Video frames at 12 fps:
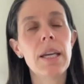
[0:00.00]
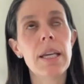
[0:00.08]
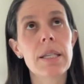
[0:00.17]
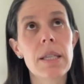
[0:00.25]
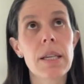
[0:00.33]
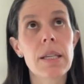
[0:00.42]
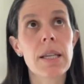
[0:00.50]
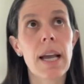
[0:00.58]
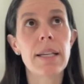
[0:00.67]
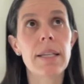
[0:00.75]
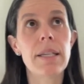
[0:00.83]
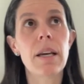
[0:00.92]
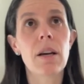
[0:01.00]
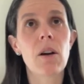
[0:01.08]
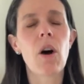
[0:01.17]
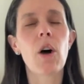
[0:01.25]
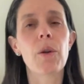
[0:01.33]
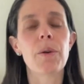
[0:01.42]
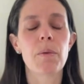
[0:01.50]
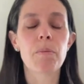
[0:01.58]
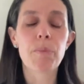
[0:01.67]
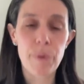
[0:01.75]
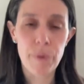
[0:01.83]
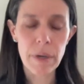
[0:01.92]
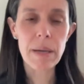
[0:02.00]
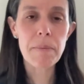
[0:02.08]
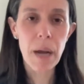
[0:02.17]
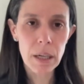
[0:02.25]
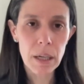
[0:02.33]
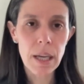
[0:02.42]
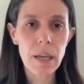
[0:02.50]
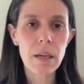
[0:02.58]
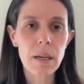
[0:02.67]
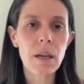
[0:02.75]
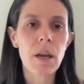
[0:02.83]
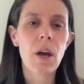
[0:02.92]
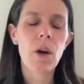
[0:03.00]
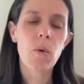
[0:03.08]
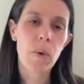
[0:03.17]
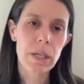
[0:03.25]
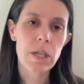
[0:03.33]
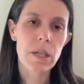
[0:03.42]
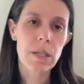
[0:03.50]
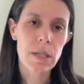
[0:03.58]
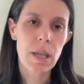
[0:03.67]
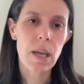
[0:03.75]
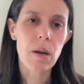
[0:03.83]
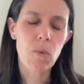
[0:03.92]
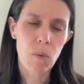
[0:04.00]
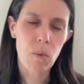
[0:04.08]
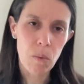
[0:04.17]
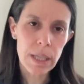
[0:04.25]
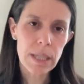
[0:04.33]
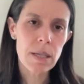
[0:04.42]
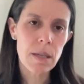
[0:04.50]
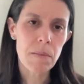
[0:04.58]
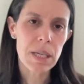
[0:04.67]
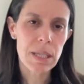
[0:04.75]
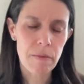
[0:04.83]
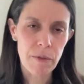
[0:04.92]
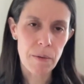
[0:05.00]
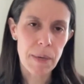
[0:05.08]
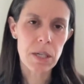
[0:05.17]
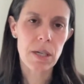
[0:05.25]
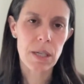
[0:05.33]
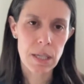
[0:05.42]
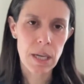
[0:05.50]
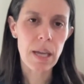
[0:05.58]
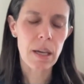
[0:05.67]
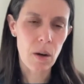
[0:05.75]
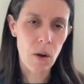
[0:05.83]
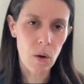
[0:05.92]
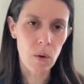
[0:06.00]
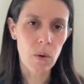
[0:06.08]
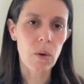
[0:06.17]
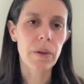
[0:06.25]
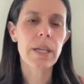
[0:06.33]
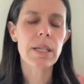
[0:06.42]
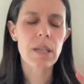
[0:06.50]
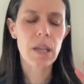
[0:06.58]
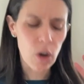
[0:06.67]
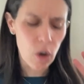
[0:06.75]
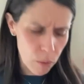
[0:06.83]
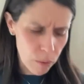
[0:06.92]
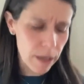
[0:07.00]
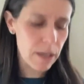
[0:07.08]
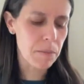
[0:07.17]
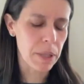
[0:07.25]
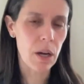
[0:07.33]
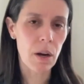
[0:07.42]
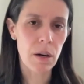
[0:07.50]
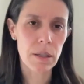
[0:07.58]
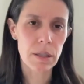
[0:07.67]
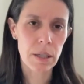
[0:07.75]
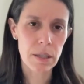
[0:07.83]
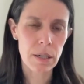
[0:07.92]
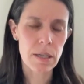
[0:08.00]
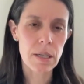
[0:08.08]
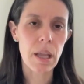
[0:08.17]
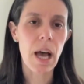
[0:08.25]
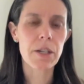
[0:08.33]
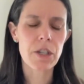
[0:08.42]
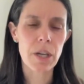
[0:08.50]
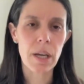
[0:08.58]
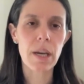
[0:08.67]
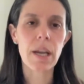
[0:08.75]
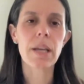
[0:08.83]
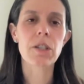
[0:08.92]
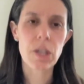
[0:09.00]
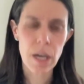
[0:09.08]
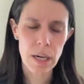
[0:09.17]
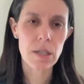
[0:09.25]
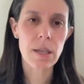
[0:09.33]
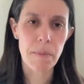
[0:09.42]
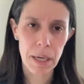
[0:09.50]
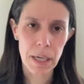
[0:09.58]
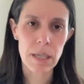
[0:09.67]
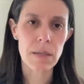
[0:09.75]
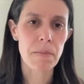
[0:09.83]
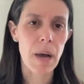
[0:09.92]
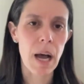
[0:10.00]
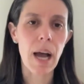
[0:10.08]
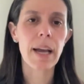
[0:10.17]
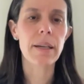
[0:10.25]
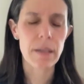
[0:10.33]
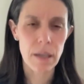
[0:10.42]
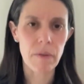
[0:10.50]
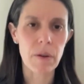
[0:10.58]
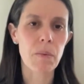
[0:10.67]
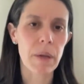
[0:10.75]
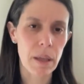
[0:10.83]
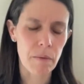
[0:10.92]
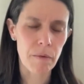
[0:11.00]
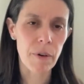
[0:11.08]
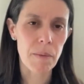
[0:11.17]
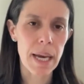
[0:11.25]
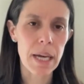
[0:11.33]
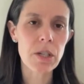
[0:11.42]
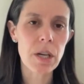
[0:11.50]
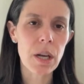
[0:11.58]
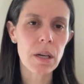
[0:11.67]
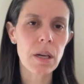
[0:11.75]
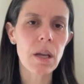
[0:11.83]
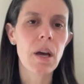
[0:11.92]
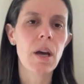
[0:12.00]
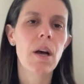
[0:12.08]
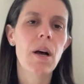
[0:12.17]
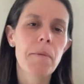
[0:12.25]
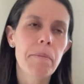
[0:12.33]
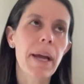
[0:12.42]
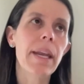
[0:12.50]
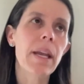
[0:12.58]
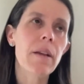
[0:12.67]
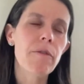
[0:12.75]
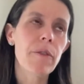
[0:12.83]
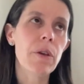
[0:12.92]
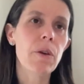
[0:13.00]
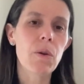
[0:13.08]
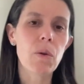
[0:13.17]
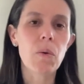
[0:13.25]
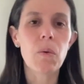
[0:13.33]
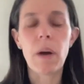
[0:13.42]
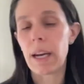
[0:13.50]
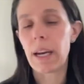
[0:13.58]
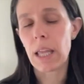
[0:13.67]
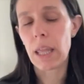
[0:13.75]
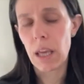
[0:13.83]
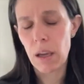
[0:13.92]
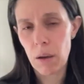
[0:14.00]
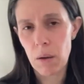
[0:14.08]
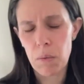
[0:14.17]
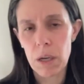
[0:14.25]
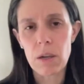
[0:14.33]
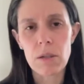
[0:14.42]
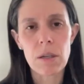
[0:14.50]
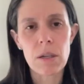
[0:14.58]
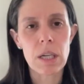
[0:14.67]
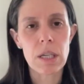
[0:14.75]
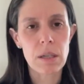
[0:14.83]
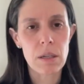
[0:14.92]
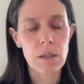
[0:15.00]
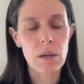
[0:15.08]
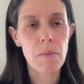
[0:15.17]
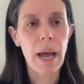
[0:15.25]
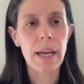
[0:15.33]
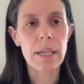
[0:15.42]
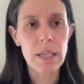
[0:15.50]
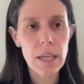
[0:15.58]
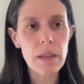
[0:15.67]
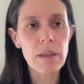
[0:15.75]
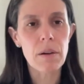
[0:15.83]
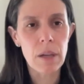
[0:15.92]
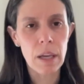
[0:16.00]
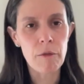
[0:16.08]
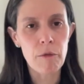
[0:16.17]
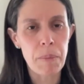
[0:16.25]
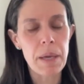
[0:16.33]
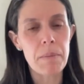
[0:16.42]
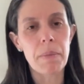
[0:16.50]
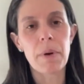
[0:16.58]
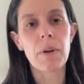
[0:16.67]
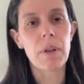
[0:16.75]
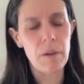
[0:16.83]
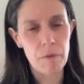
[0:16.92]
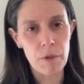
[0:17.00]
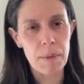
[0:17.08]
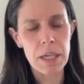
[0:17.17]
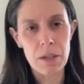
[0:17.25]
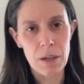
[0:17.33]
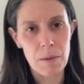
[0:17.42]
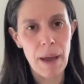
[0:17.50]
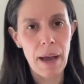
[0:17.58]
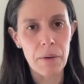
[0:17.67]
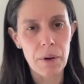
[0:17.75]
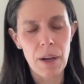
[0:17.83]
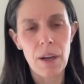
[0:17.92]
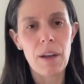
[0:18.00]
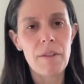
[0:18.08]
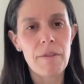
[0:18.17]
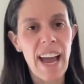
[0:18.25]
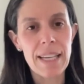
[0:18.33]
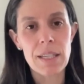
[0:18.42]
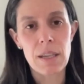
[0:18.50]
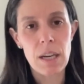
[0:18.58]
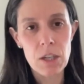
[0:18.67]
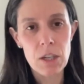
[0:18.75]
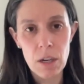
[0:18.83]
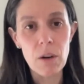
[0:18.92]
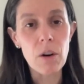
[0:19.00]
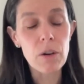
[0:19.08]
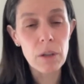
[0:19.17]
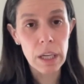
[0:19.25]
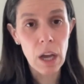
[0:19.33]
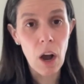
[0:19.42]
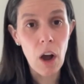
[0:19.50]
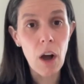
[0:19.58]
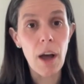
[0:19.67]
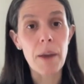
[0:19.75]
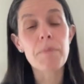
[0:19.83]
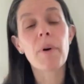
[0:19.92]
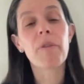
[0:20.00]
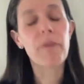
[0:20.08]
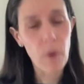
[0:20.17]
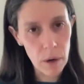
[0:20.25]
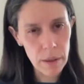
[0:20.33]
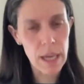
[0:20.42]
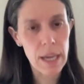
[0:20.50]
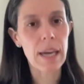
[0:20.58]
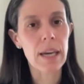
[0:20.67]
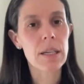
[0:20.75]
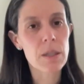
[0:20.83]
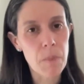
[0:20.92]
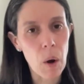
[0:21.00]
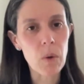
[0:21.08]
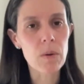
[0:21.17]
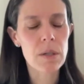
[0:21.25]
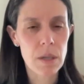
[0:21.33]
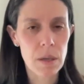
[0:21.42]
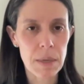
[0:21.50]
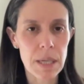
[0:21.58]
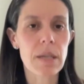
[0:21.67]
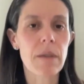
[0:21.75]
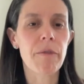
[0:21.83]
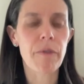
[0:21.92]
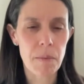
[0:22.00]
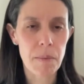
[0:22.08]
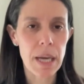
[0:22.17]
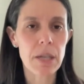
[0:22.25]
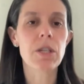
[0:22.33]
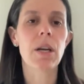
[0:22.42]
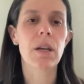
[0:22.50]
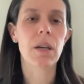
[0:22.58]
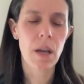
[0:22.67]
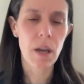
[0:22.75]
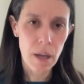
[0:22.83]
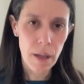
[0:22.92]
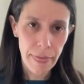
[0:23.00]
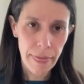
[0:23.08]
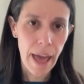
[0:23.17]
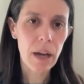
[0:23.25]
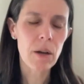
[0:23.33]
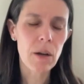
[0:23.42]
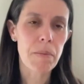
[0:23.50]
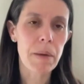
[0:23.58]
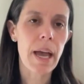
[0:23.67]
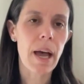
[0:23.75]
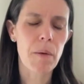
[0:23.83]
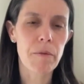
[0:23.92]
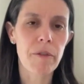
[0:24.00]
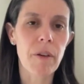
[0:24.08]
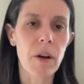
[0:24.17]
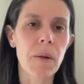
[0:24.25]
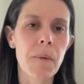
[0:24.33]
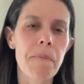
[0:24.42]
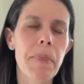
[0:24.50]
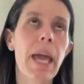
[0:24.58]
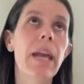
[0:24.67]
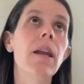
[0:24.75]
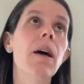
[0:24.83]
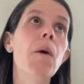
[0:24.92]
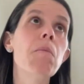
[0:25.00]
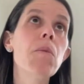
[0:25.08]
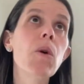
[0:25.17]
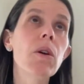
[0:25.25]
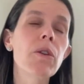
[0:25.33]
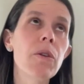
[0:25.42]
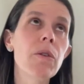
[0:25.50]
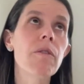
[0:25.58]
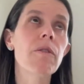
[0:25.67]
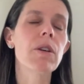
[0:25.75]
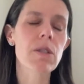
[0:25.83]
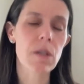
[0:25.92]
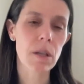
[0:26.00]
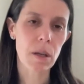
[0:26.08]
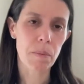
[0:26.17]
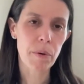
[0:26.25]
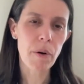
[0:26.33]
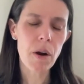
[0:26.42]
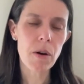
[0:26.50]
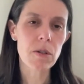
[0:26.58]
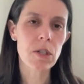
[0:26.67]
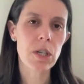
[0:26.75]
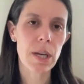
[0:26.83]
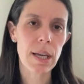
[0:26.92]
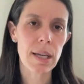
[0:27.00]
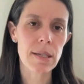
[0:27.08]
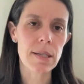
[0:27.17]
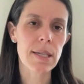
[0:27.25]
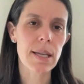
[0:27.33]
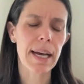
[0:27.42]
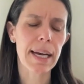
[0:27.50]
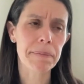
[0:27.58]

is this idea called pre-bunking, which is that once the misinformation has taken hold, it's incredibly hard to dislodge it and change somebody's mind, even with information. But if you, and I think what you're suggesting, Tobias, either give people information about vaccination early on before they get exposed to misinformation, that could be helpful. And a more universal approach is